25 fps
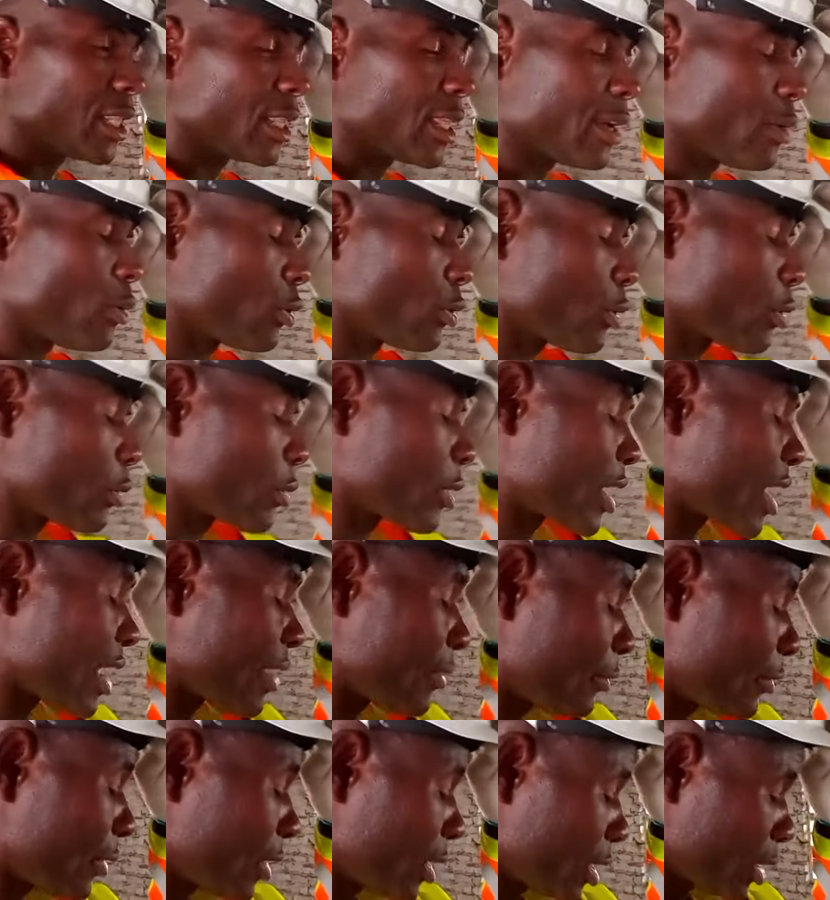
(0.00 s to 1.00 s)
the
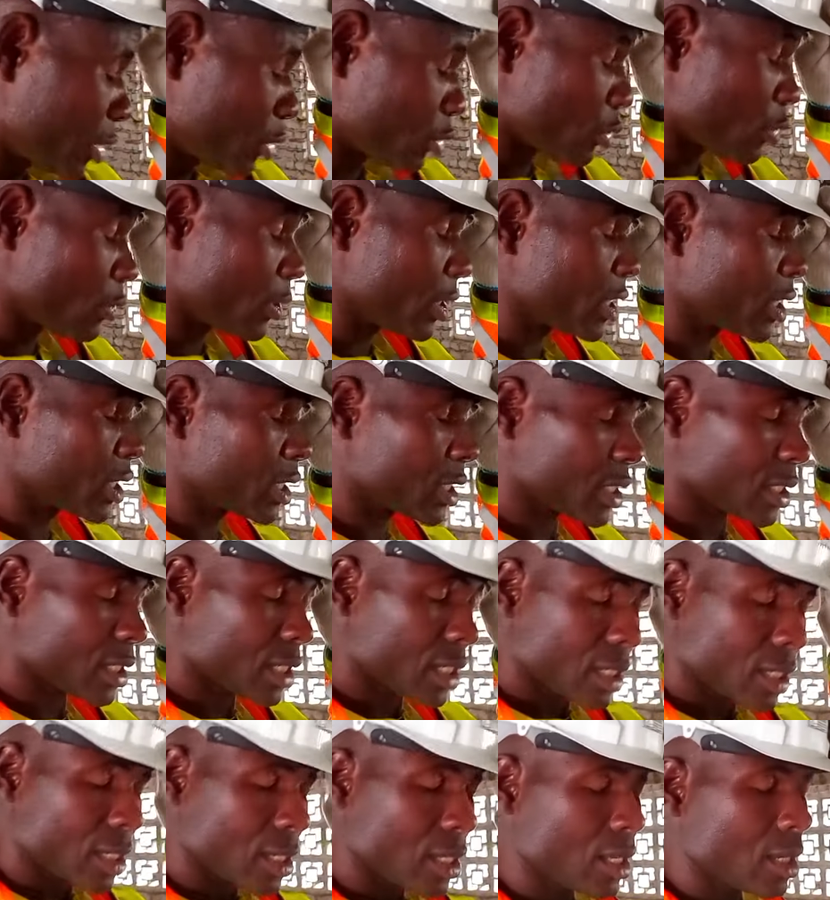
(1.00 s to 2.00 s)
orthographic
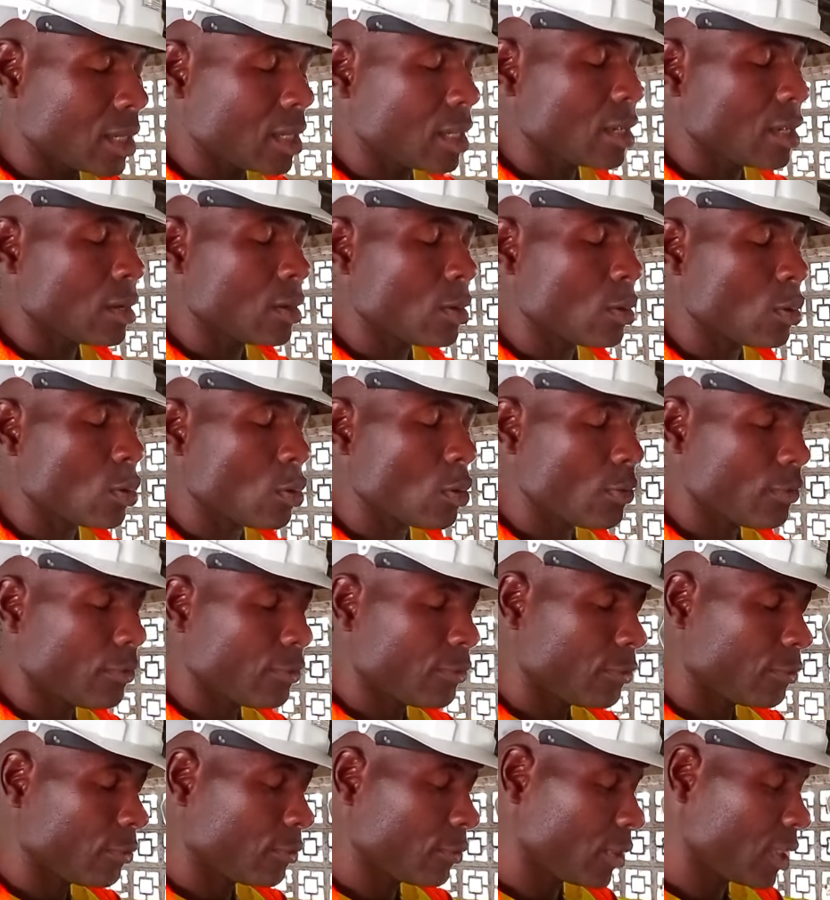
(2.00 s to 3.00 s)
drawings of
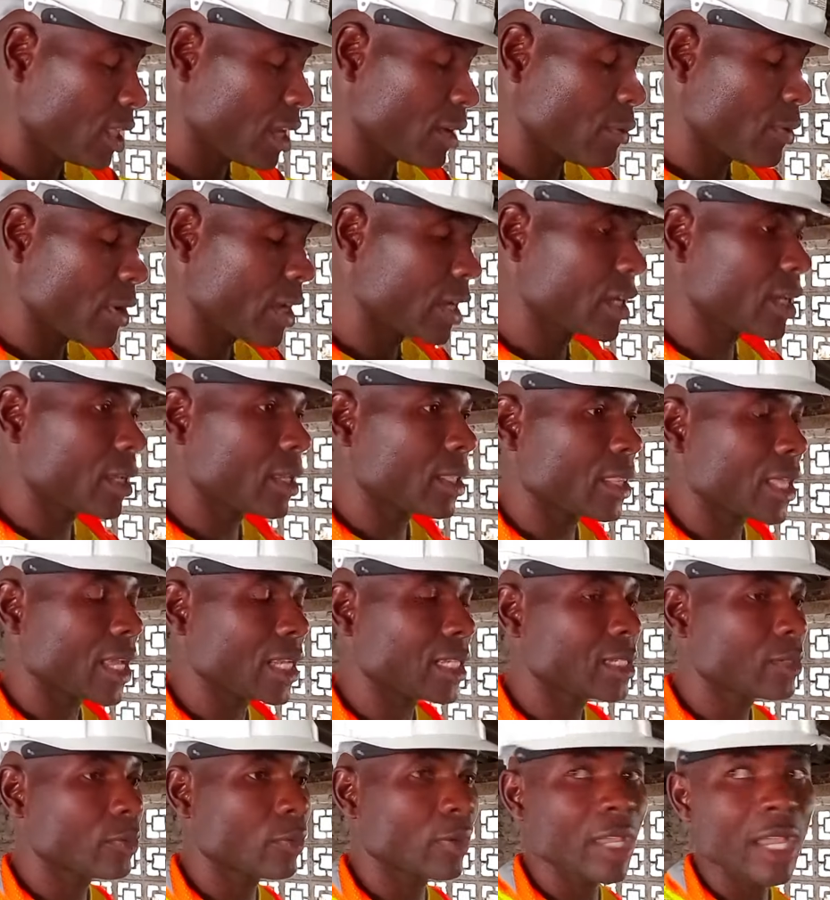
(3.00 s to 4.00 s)
the work
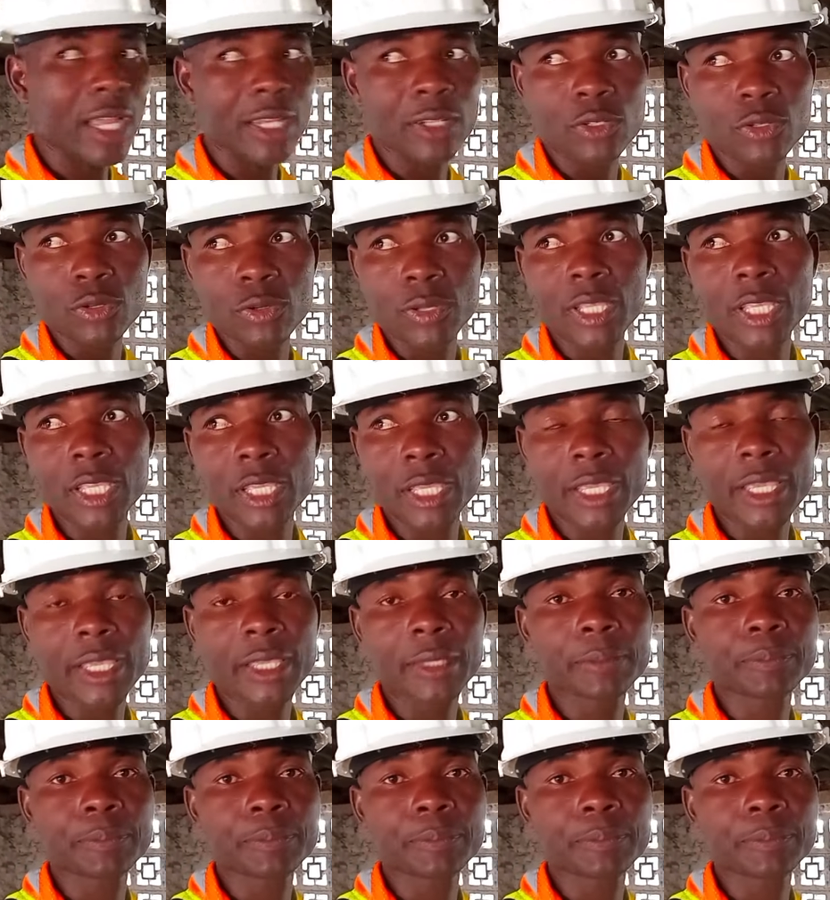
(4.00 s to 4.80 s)
that we are doing here.